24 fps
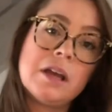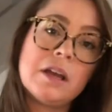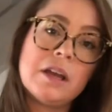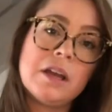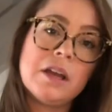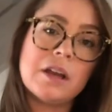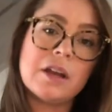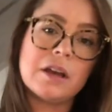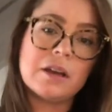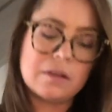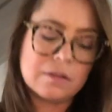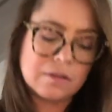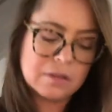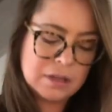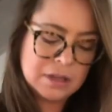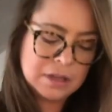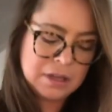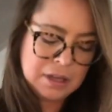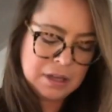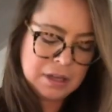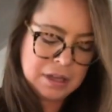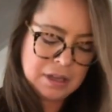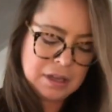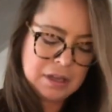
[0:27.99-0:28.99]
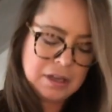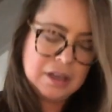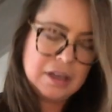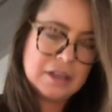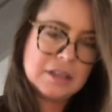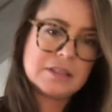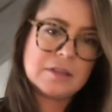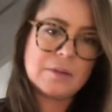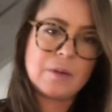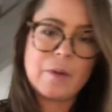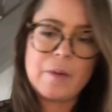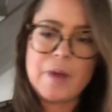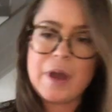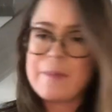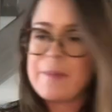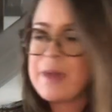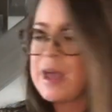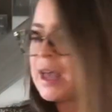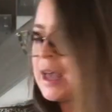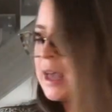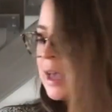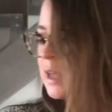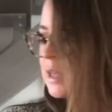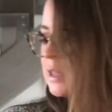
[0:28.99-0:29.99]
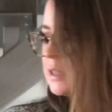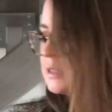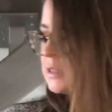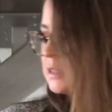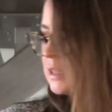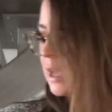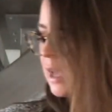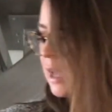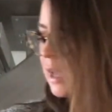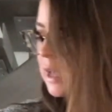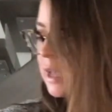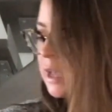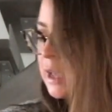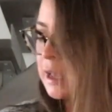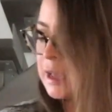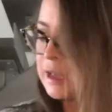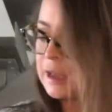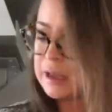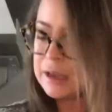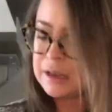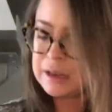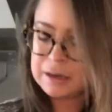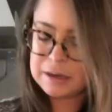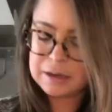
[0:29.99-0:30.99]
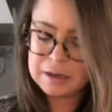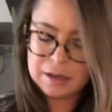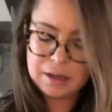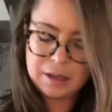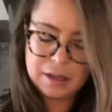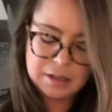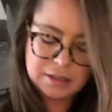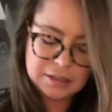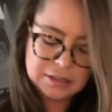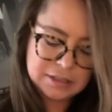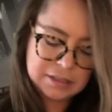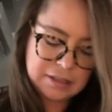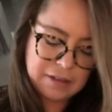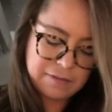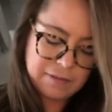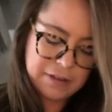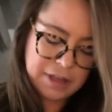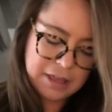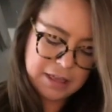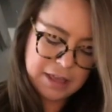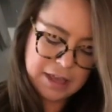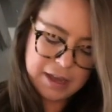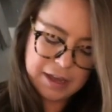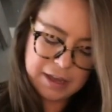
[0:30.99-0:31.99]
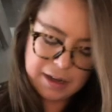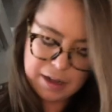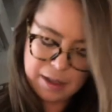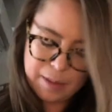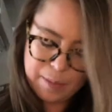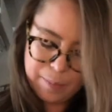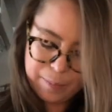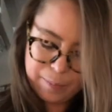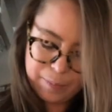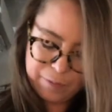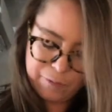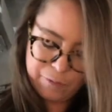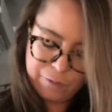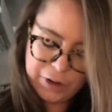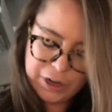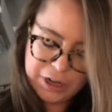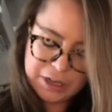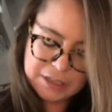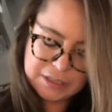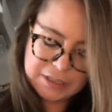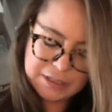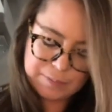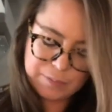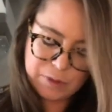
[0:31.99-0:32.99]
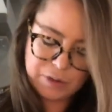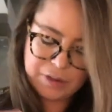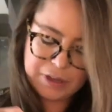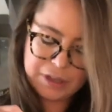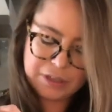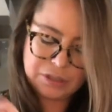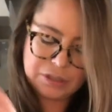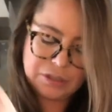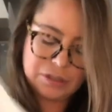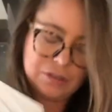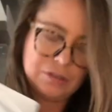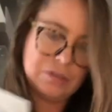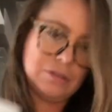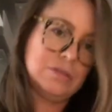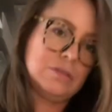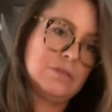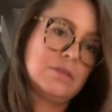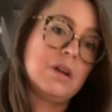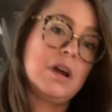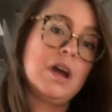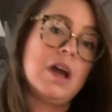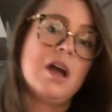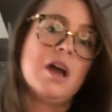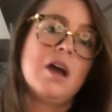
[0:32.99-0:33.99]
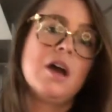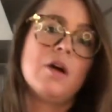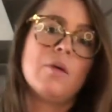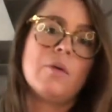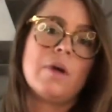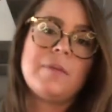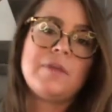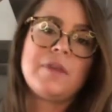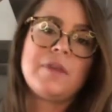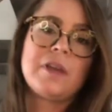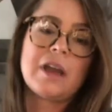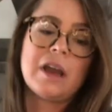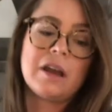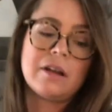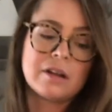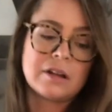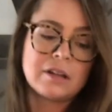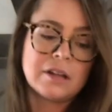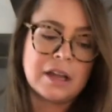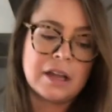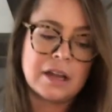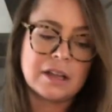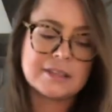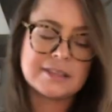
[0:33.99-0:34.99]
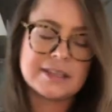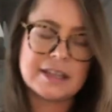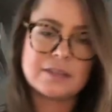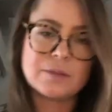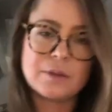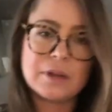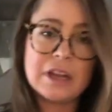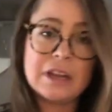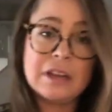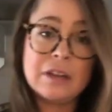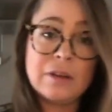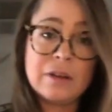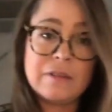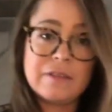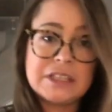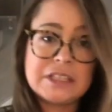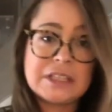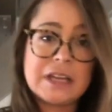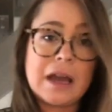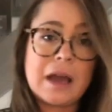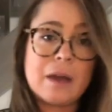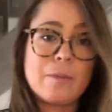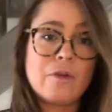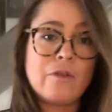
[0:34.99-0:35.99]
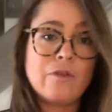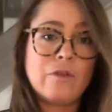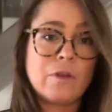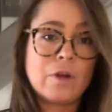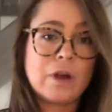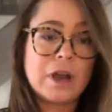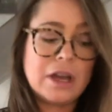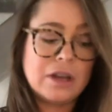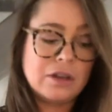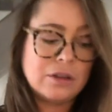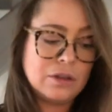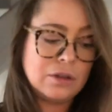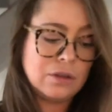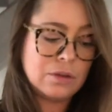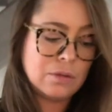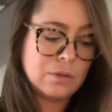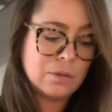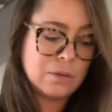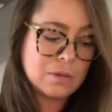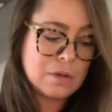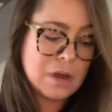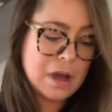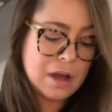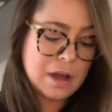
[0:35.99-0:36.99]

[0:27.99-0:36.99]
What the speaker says: you know, some of my meds and stuff like that. But first I'm going to wipe the counter clean because that's what I do every time before I do